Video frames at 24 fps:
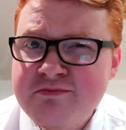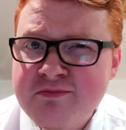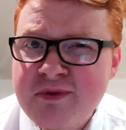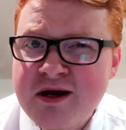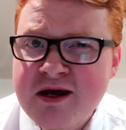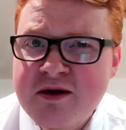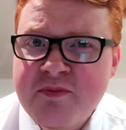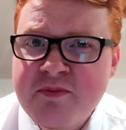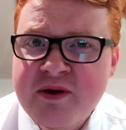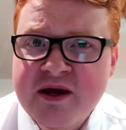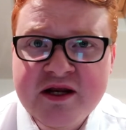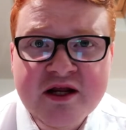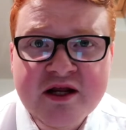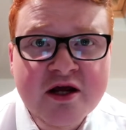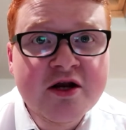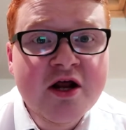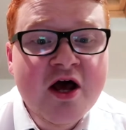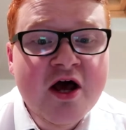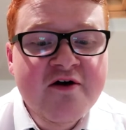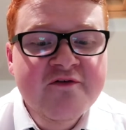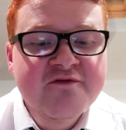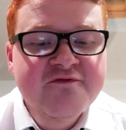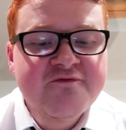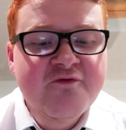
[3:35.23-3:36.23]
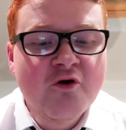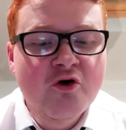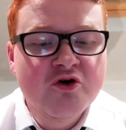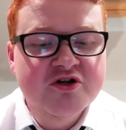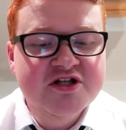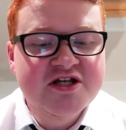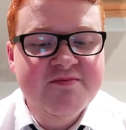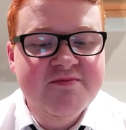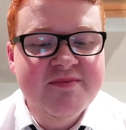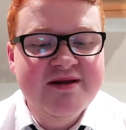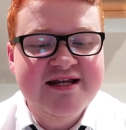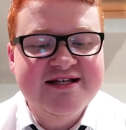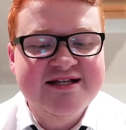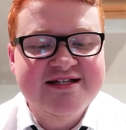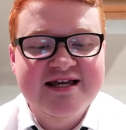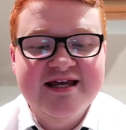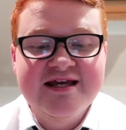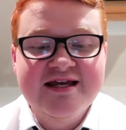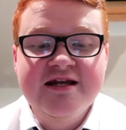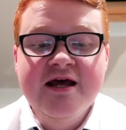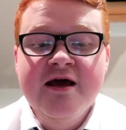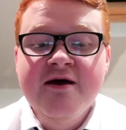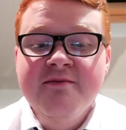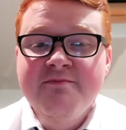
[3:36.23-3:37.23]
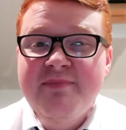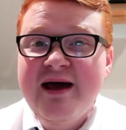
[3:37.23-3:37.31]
my opinion, 40 minutes in.